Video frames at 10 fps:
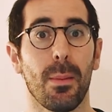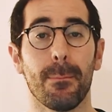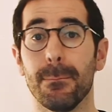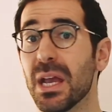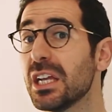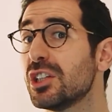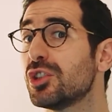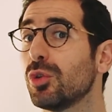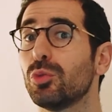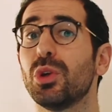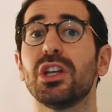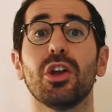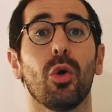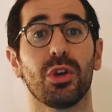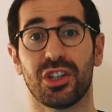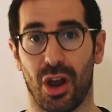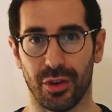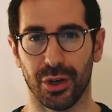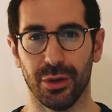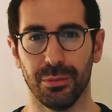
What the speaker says: don't really know each other.